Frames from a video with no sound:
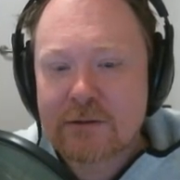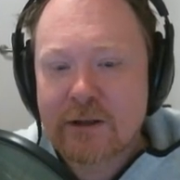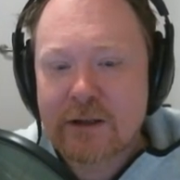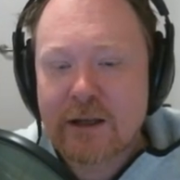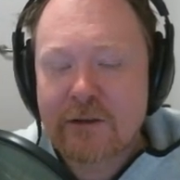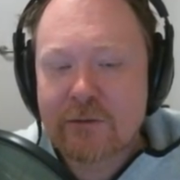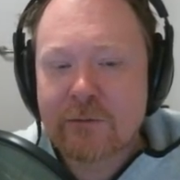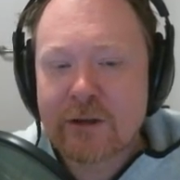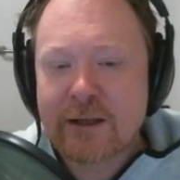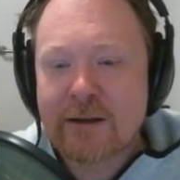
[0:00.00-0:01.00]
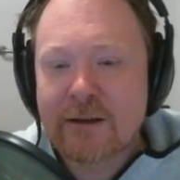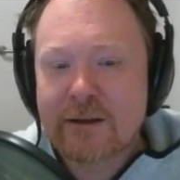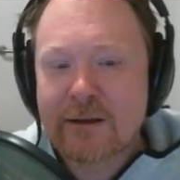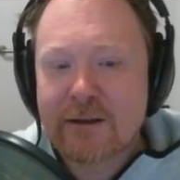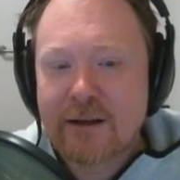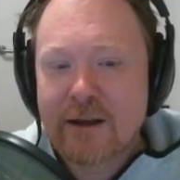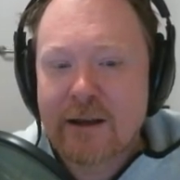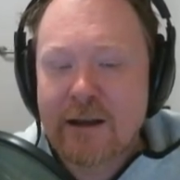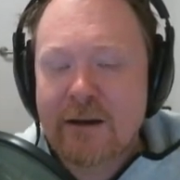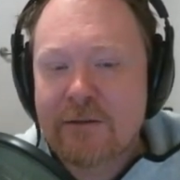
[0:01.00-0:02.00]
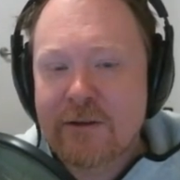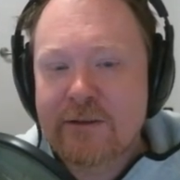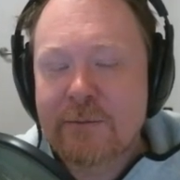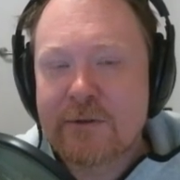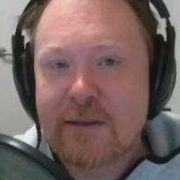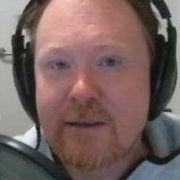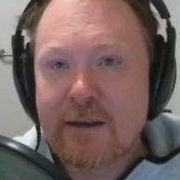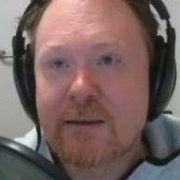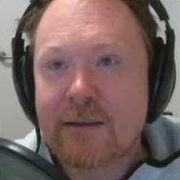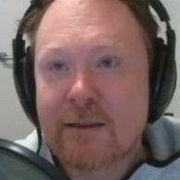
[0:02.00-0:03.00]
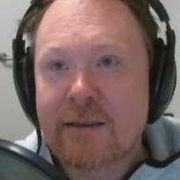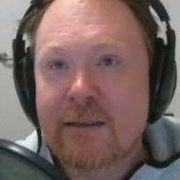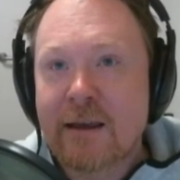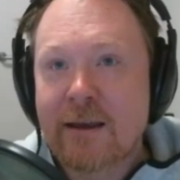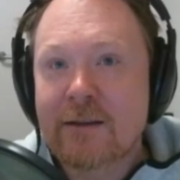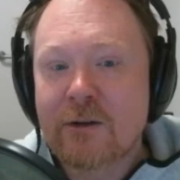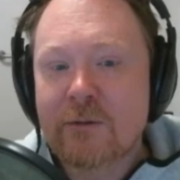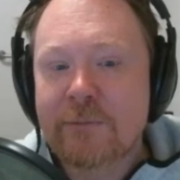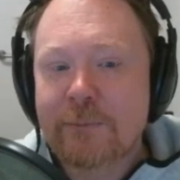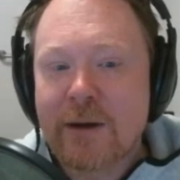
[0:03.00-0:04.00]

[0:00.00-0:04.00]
Like, it's really hard. And everyone seems to think that their little